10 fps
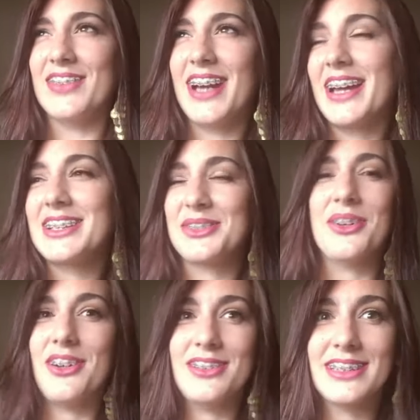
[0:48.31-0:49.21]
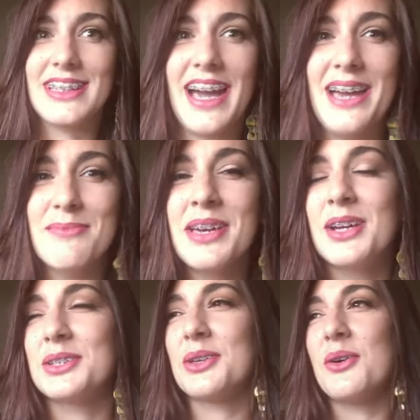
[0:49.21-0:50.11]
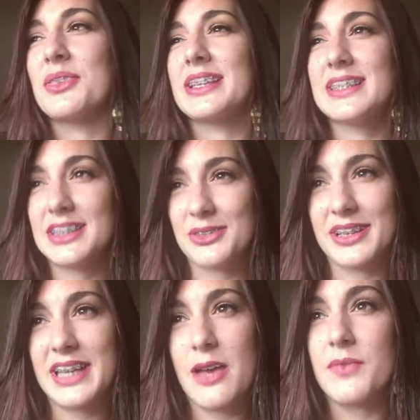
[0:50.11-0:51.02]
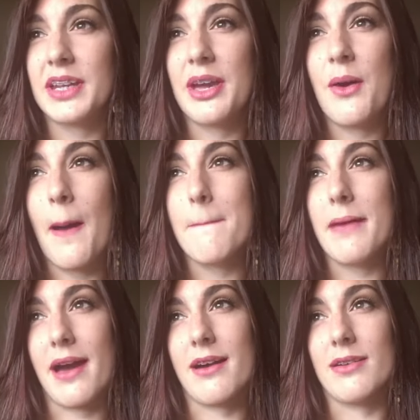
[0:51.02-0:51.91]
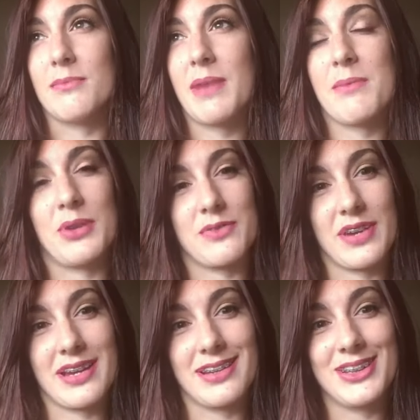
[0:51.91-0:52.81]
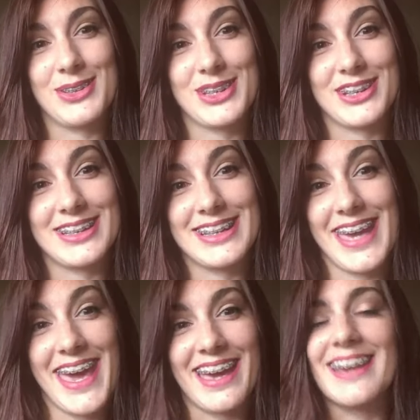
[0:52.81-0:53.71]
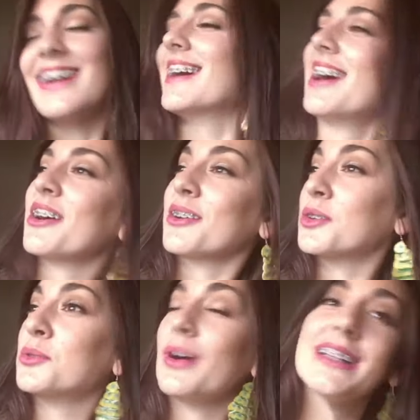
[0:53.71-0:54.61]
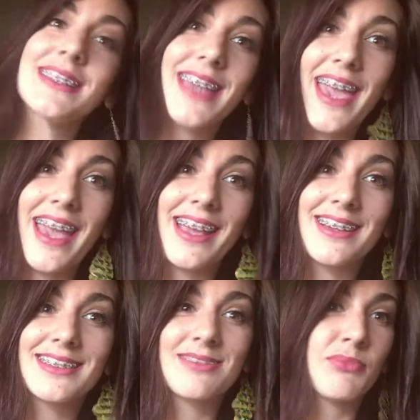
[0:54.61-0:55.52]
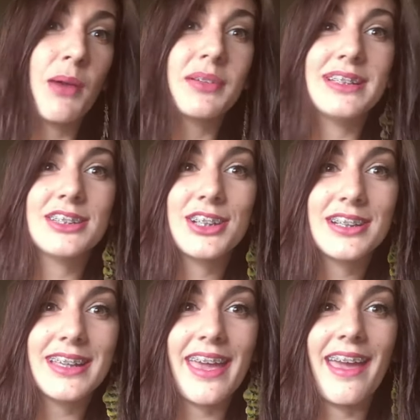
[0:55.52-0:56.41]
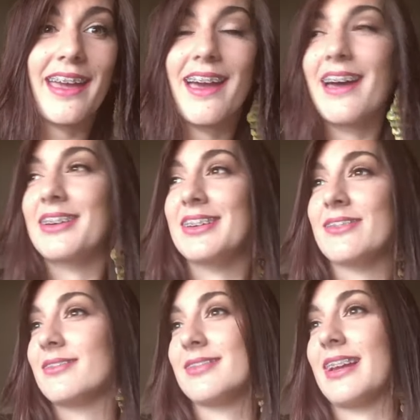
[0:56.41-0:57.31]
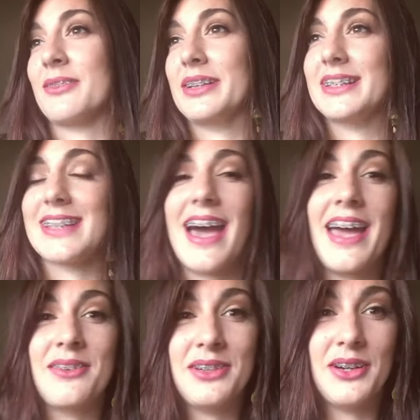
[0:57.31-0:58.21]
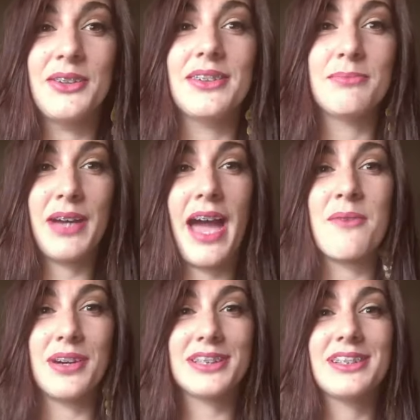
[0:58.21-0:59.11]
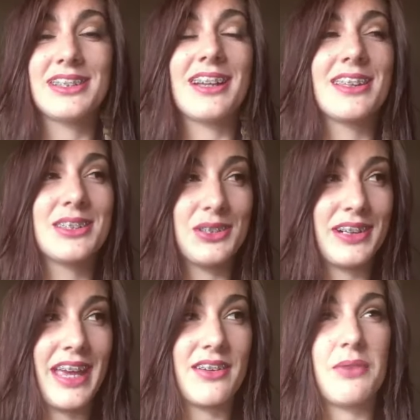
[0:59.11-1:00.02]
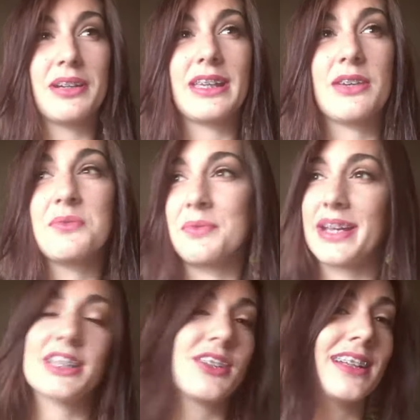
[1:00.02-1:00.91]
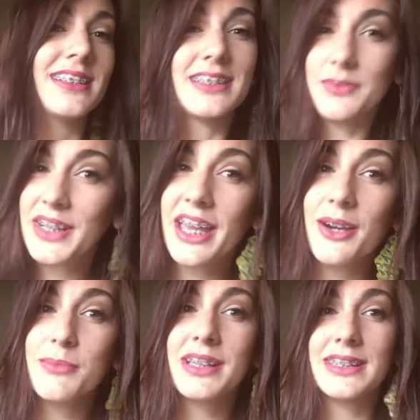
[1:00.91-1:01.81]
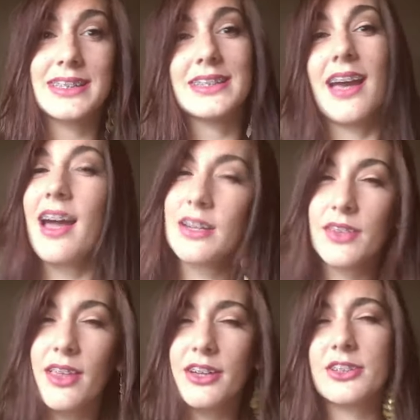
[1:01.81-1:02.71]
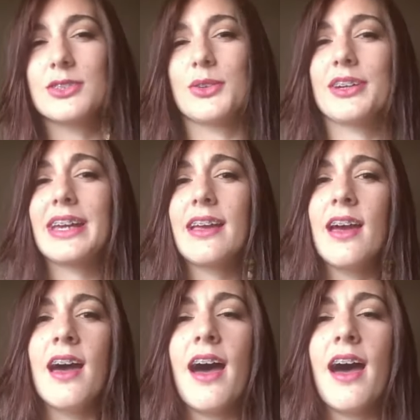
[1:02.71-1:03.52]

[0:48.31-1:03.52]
I do all the time. So this is a story time video about my boyfriend who turned gay, or who was gay, probably didn't turn gay. I don't know. But I want to start the story out, and I want to get right straight into this video because it is kind of a longer story